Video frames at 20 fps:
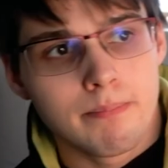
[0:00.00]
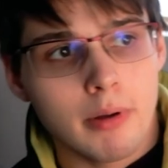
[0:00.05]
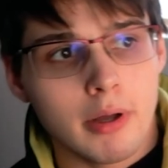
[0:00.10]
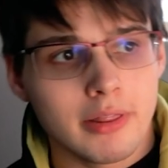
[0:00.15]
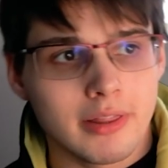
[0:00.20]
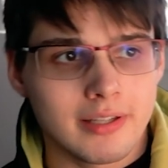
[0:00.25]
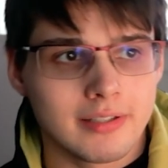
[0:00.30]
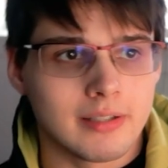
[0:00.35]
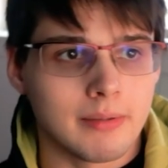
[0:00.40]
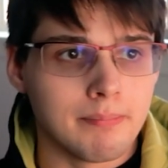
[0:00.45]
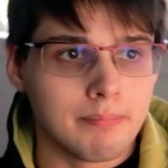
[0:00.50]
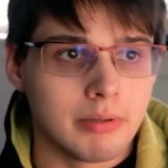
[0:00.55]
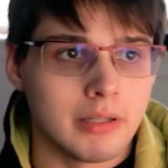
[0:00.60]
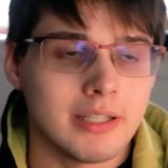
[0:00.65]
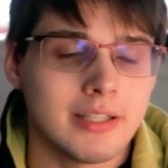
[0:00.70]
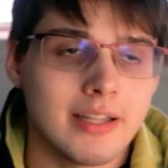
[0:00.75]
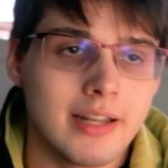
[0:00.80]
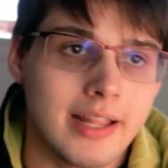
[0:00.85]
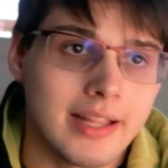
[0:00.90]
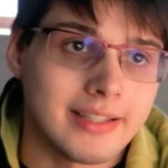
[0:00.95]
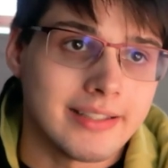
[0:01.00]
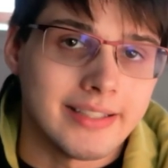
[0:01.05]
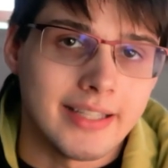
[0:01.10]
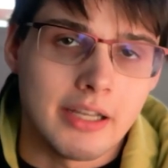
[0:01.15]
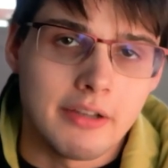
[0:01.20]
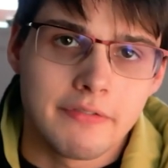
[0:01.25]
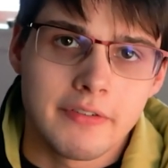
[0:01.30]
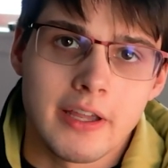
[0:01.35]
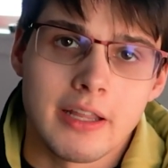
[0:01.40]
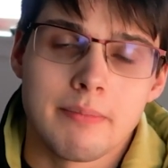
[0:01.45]
but the simplicity
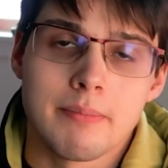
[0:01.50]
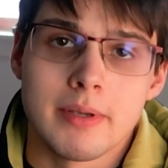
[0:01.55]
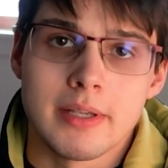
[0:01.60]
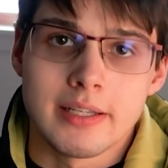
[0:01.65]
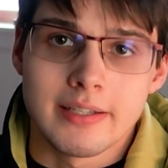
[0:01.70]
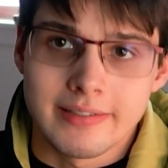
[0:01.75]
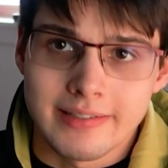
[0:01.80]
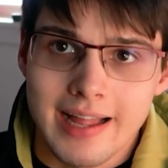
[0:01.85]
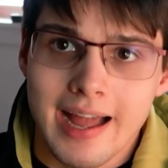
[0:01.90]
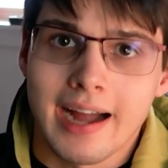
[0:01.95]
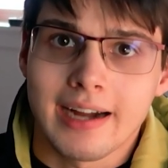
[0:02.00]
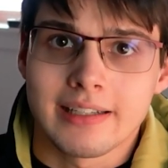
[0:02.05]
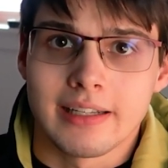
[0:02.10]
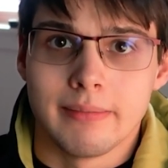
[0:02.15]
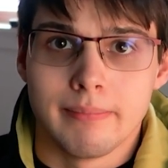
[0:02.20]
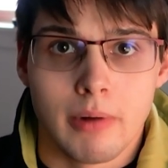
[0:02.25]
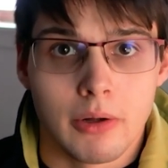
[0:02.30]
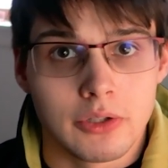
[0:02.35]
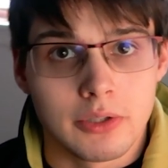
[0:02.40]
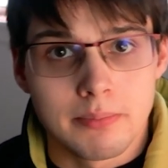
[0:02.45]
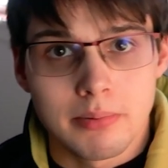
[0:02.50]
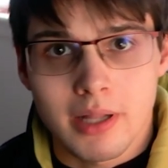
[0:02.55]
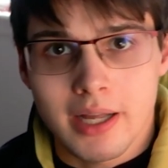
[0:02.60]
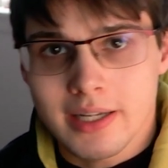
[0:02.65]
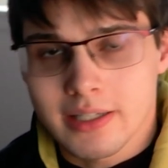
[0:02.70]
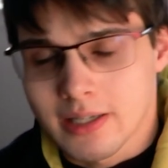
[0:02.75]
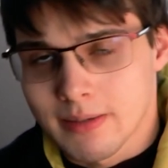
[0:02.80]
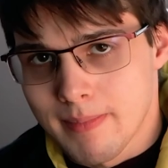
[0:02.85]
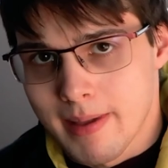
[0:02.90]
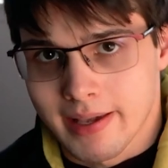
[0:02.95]
itself can be stacked and
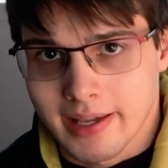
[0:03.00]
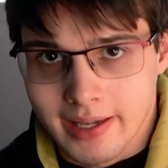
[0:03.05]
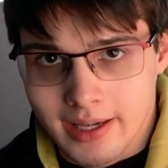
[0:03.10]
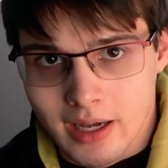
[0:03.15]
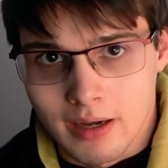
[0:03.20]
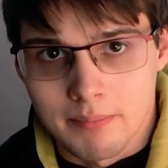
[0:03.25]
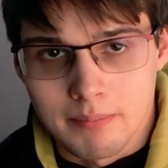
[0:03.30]
multiplied to make it